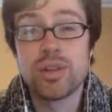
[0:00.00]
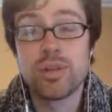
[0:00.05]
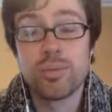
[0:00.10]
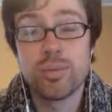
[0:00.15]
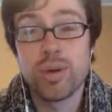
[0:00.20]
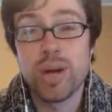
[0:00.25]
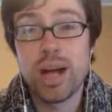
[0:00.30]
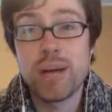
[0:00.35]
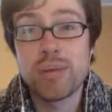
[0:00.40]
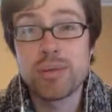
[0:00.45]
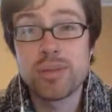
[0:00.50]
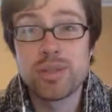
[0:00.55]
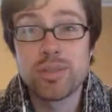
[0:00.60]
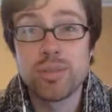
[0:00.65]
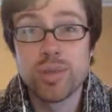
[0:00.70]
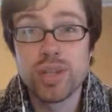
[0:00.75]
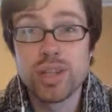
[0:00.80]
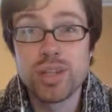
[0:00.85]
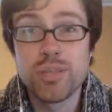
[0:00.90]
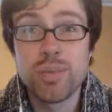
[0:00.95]
perhaps
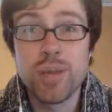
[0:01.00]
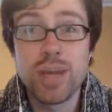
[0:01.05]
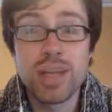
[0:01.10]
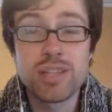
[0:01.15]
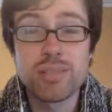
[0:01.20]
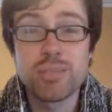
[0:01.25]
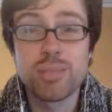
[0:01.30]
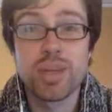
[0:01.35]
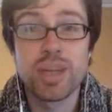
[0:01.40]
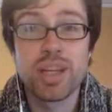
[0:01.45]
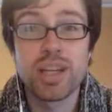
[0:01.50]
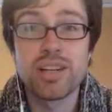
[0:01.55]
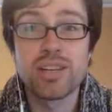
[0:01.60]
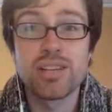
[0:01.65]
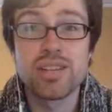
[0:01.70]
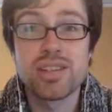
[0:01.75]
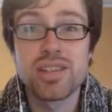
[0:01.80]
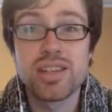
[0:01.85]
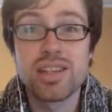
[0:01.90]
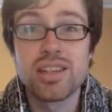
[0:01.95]
one of the best
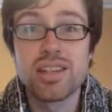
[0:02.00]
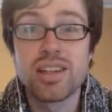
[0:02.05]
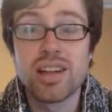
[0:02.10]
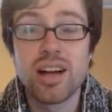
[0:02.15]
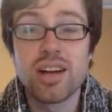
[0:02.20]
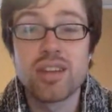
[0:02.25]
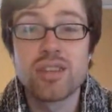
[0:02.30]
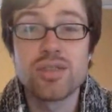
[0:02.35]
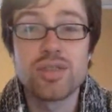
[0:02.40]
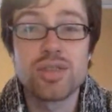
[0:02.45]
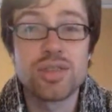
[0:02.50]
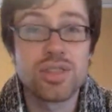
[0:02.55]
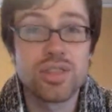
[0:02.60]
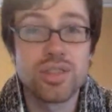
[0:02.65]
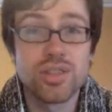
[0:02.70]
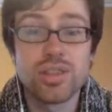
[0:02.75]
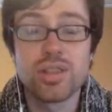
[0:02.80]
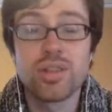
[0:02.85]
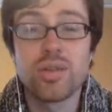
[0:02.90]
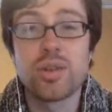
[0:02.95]
players in the country,
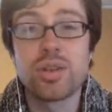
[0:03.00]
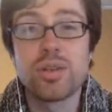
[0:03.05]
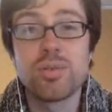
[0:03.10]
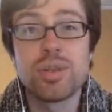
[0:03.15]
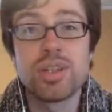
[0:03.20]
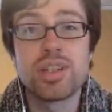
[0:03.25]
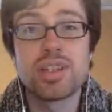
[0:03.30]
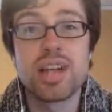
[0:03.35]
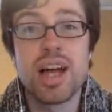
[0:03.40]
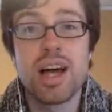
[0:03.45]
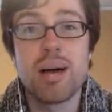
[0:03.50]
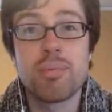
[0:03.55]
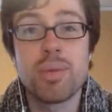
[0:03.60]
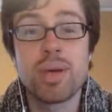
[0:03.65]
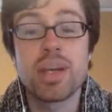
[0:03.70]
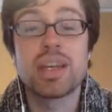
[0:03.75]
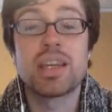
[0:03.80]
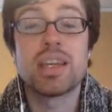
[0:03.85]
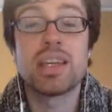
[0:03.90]
certainly going to be a top pick.